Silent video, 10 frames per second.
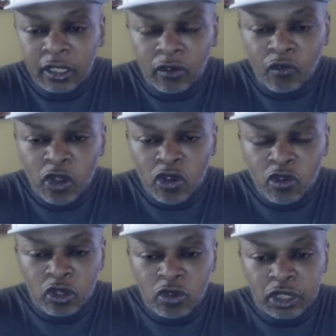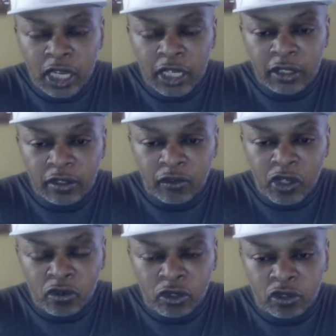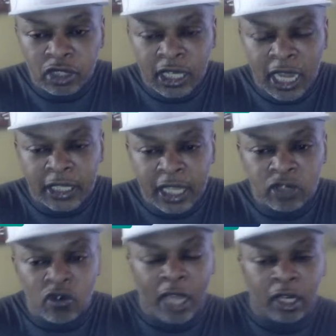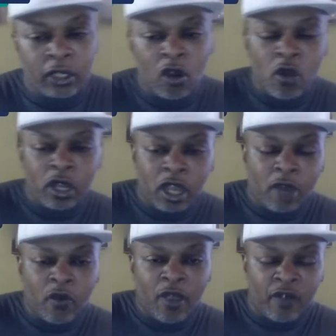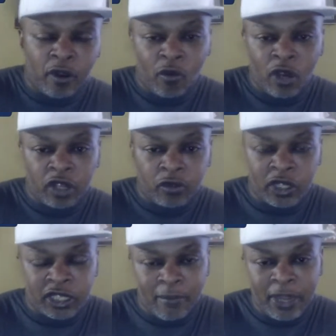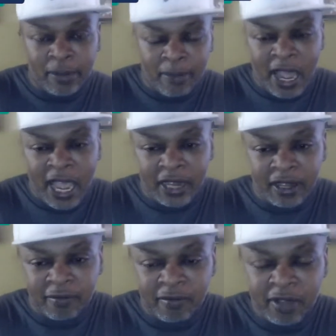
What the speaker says: when you do something like that, you gotta know what come with it and what the meaning behind it.